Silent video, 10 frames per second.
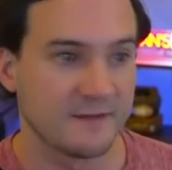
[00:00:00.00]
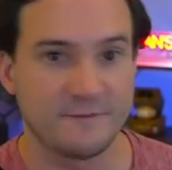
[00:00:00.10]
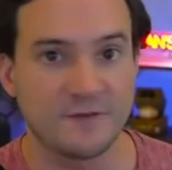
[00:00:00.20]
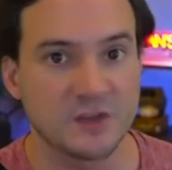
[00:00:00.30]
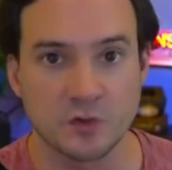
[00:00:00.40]

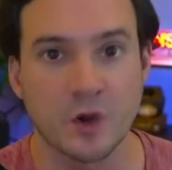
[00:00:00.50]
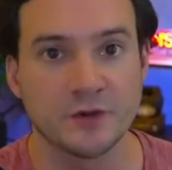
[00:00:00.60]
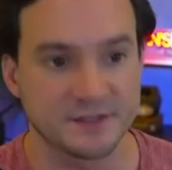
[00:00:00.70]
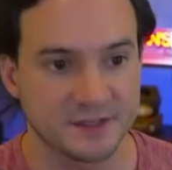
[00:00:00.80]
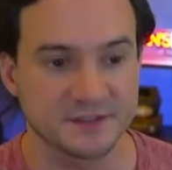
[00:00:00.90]
50 to
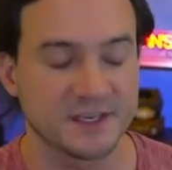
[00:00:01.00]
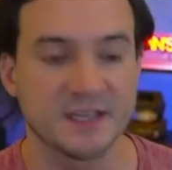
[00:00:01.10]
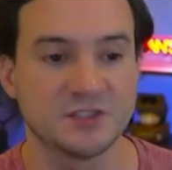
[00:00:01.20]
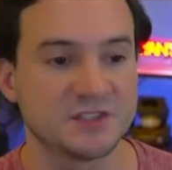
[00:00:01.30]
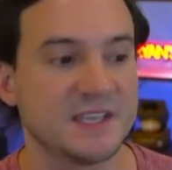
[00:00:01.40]
100 sales a
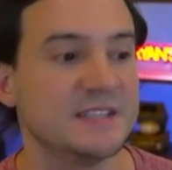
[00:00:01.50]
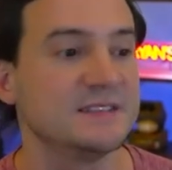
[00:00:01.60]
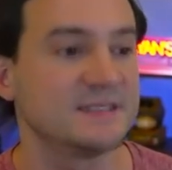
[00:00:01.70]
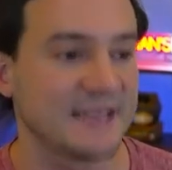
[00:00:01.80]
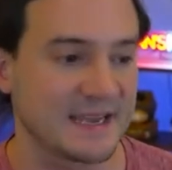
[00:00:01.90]
day. Just
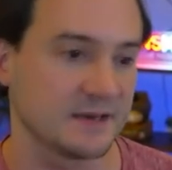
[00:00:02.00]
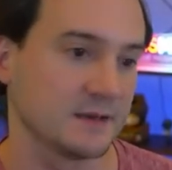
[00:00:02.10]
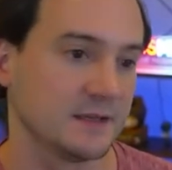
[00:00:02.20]
insane.